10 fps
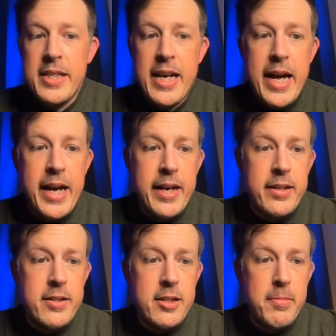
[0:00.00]

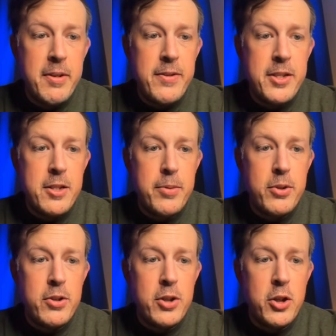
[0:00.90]
tags to be
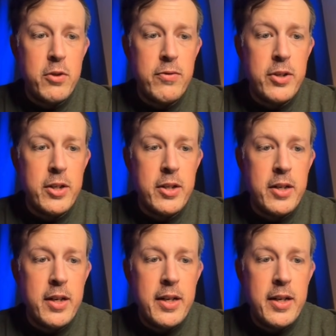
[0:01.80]
visible over